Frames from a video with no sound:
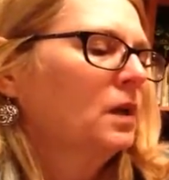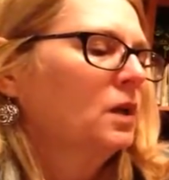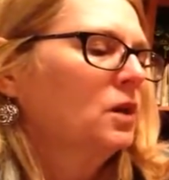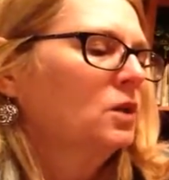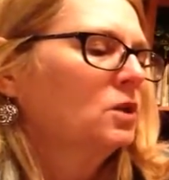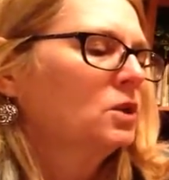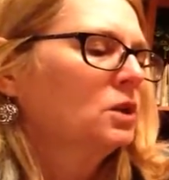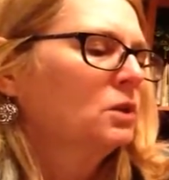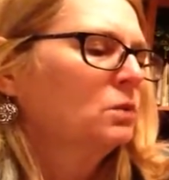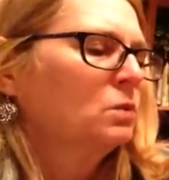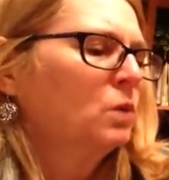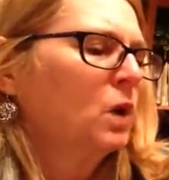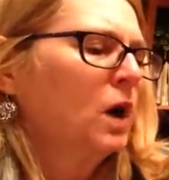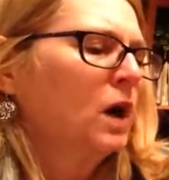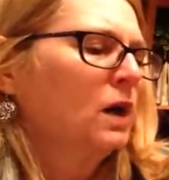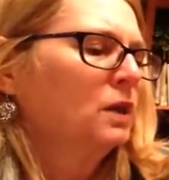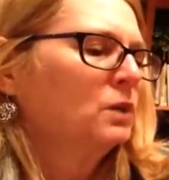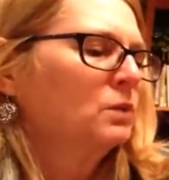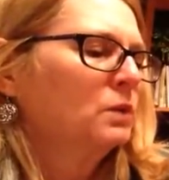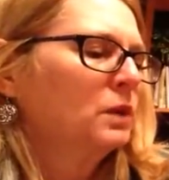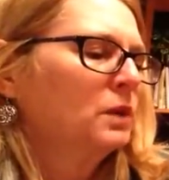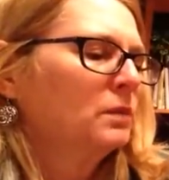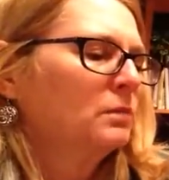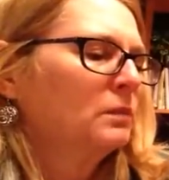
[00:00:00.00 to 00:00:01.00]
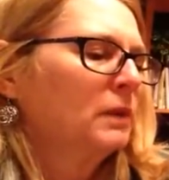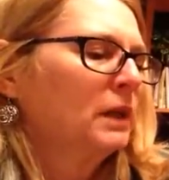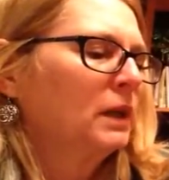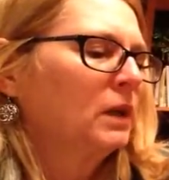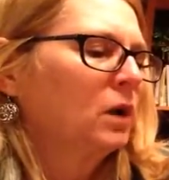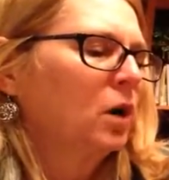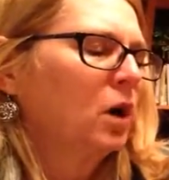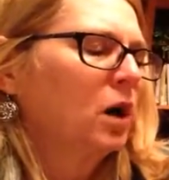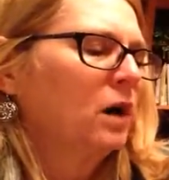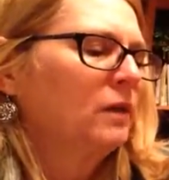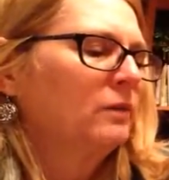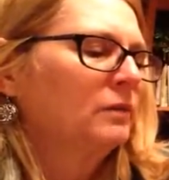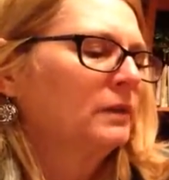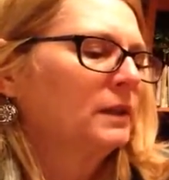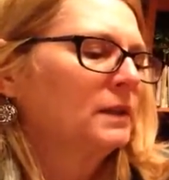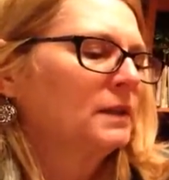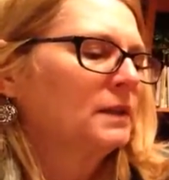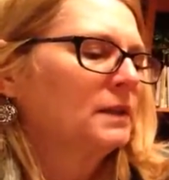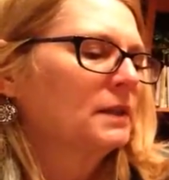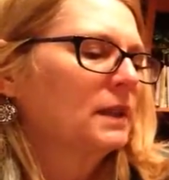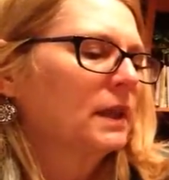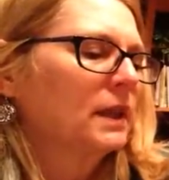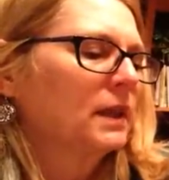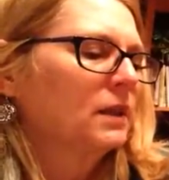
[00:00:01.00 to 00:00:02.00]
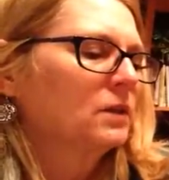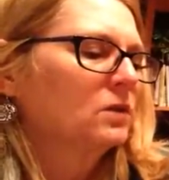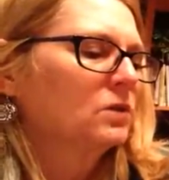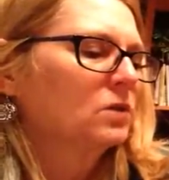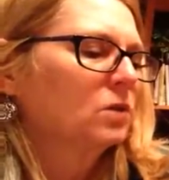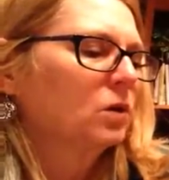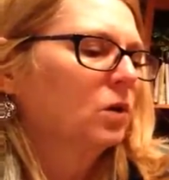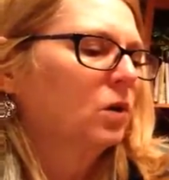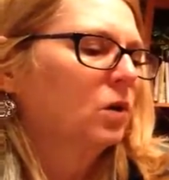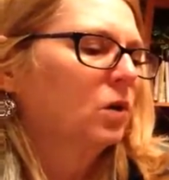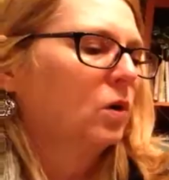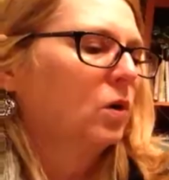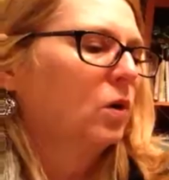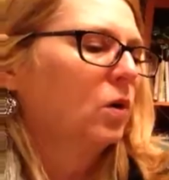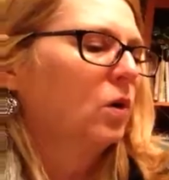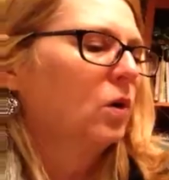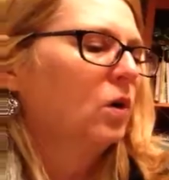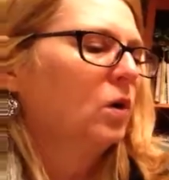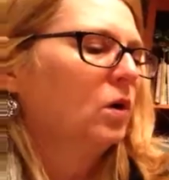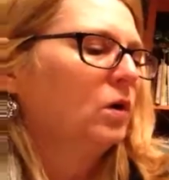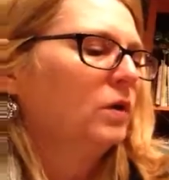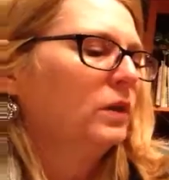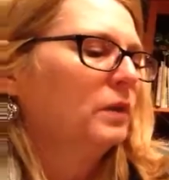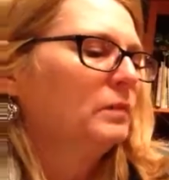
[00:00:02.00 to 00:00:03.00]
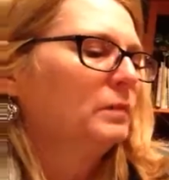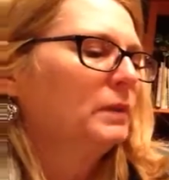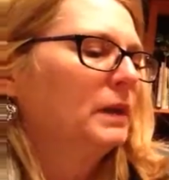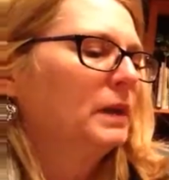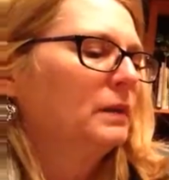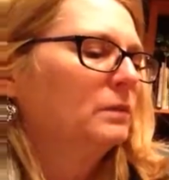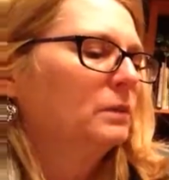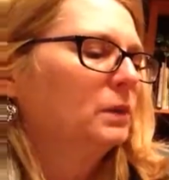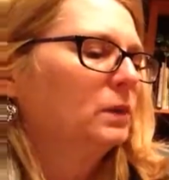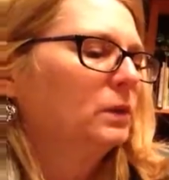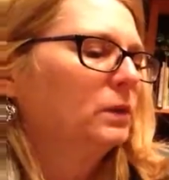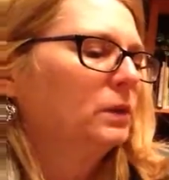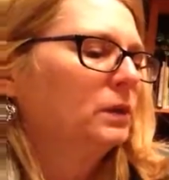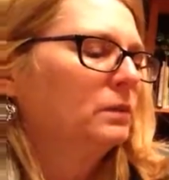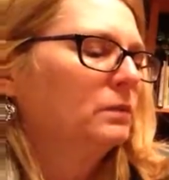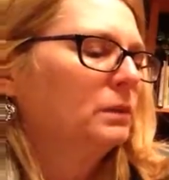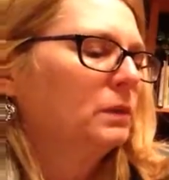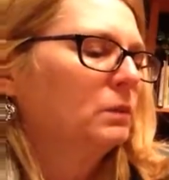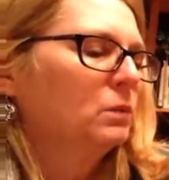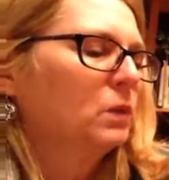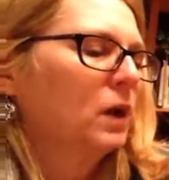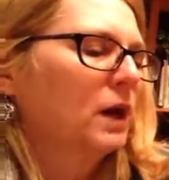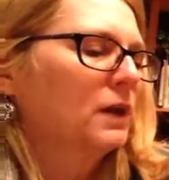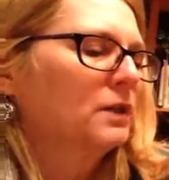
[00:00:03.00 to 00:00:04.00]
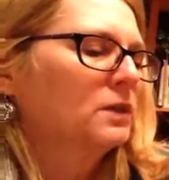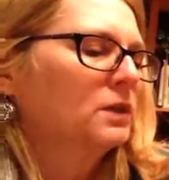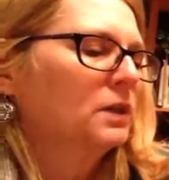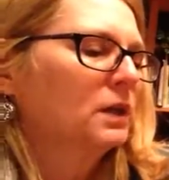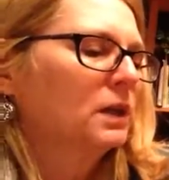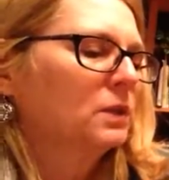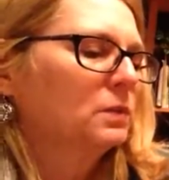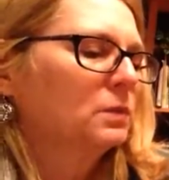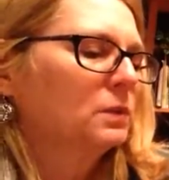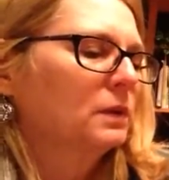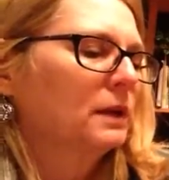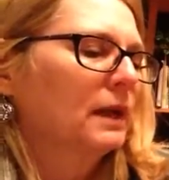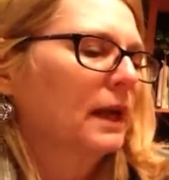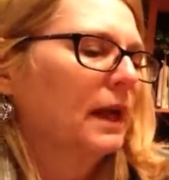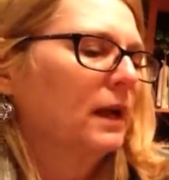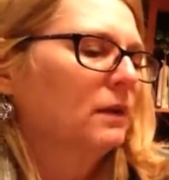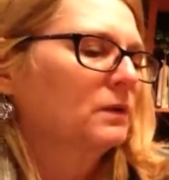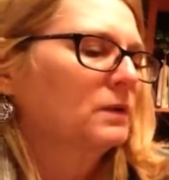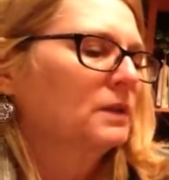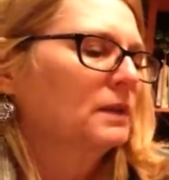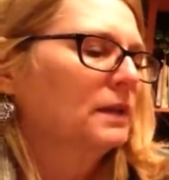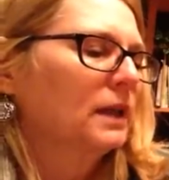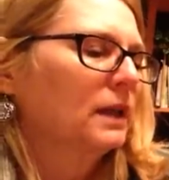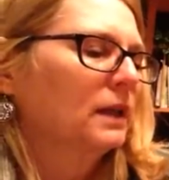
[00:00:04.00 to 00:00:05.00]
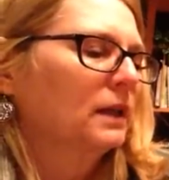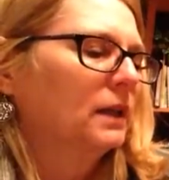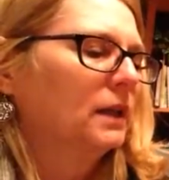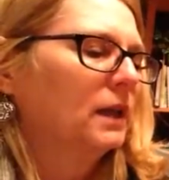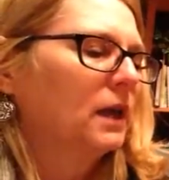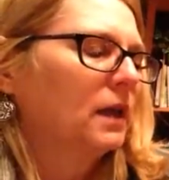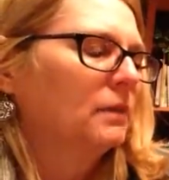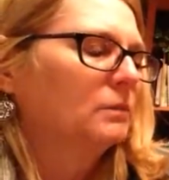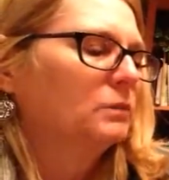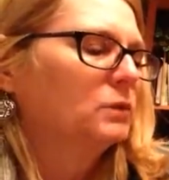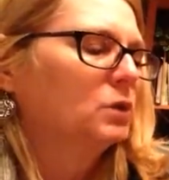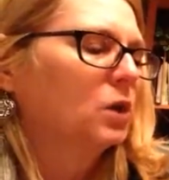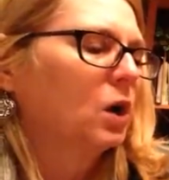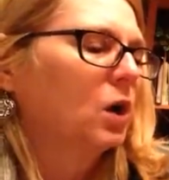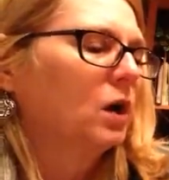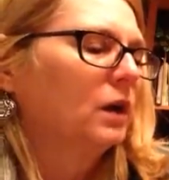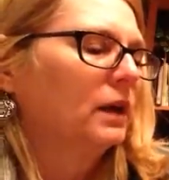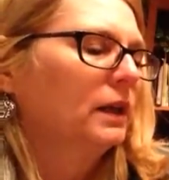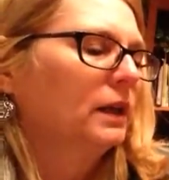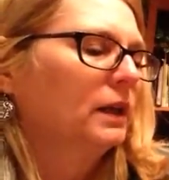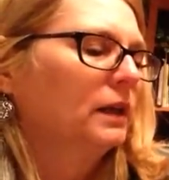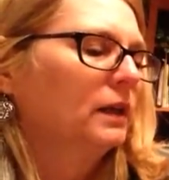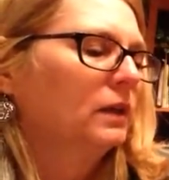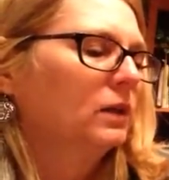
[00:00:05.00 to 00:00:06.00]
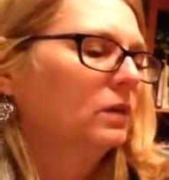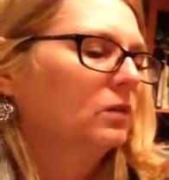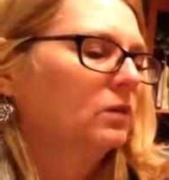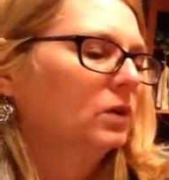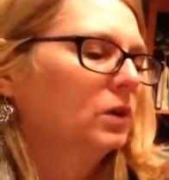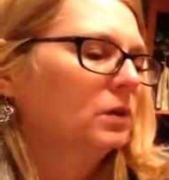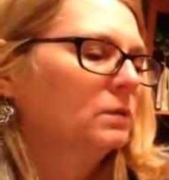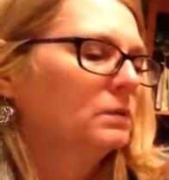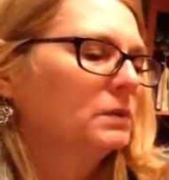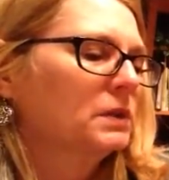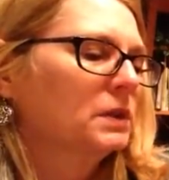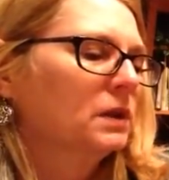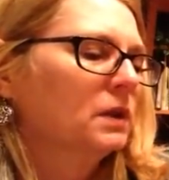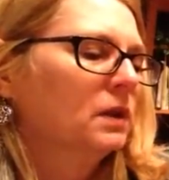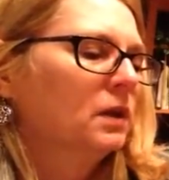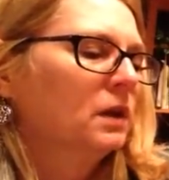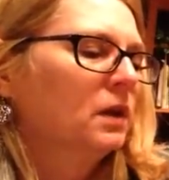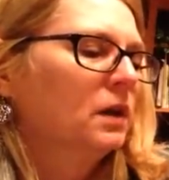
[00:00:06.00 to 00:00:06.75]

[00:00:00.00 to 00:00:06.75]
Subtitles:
She walked with me off the stage. All the people who had been watching us were now standing up talking in groups.